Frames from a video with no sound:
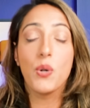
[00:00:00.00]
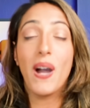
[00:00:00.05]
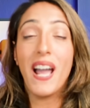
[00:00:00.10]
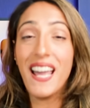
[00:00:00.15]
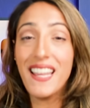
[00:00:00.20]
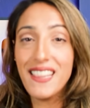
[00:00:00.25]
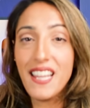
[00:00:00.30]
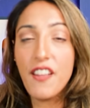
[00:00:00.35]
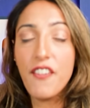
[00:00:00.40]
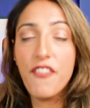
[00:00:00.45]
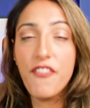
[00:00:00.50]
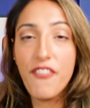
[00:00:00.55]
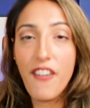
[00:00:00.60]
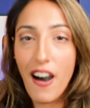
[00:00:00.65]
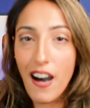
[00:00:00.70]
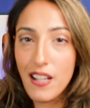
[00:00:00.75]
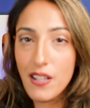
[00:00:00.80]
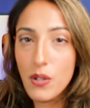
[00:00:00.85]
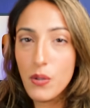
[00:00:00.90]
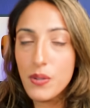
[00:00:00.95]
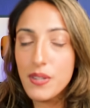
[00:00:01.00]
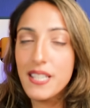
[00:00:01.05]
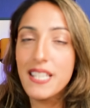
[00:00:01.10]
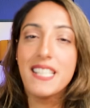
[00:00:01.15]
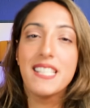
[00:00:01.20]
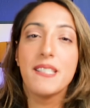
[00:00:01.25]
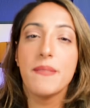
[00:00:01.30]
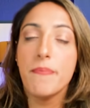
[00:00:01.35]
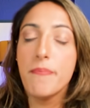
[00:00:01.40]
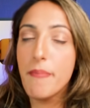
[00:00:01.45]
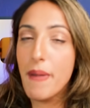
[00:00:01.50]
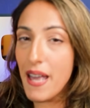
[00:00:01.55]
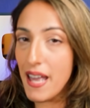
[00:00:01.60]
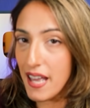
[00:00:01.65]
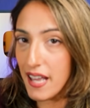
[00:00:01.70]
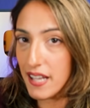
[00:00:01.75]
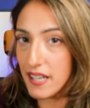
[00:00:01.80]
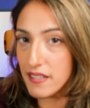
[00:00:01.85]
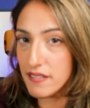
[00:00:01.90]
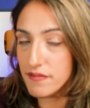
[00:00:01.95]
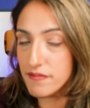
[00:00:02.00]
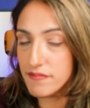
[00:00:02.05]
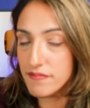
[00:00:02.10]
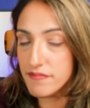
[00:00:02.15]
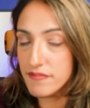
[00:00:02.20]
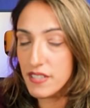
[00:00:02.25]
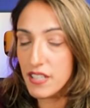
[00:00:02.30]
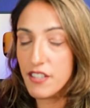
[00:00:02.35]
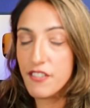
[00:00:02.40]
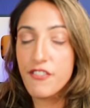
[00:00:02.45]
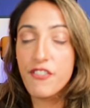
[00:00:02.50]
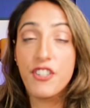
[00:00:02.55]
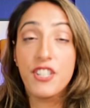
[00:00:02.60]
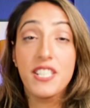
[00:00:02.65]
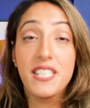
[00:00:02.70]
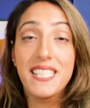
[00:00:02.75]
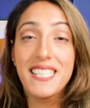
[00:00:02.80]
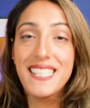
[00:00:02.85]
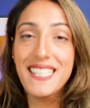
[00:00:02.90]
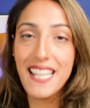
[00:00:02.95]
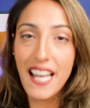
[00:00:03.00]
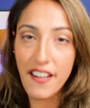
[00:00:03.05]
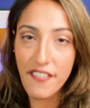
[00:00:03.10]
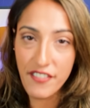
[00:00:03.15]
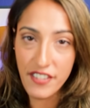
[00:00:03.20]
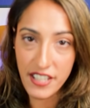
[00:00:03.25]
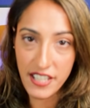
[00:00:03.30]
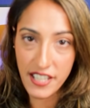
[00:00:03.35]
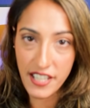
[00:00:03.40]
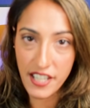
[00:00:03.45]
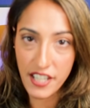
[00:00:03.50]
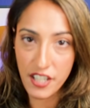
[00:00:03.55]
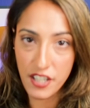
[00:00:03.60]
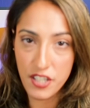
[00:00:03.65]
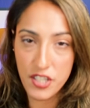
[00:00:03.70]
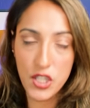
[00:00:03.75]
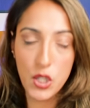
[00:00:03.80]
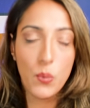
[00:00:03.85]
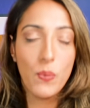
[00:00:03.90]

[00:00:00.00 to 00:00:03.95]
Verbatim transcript: So, and they followed these men for seven years.